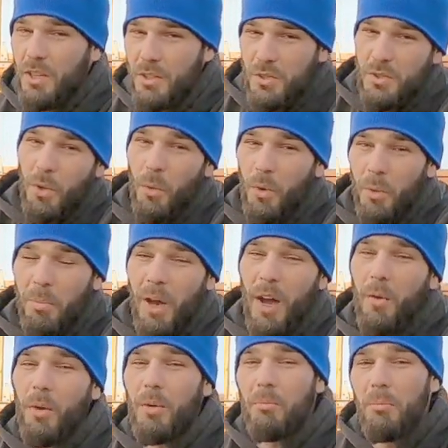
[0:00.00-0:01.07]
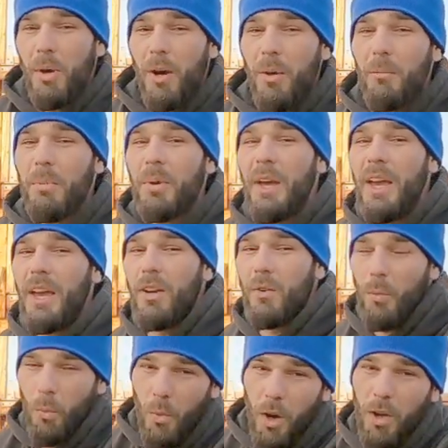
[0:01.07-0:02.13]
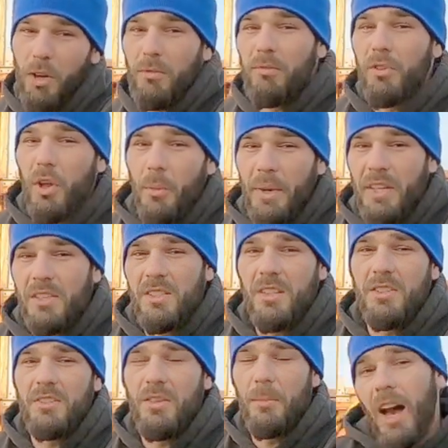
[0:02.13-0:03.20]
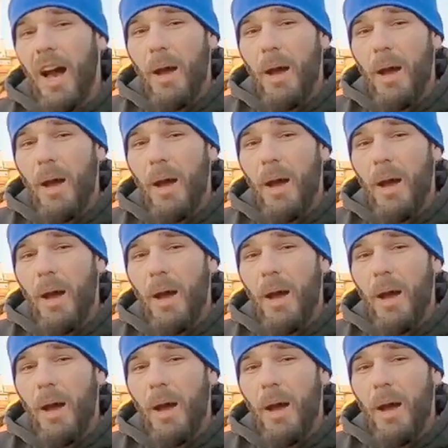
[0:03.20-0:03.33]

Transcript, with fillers: solar powered pump and water flowing system,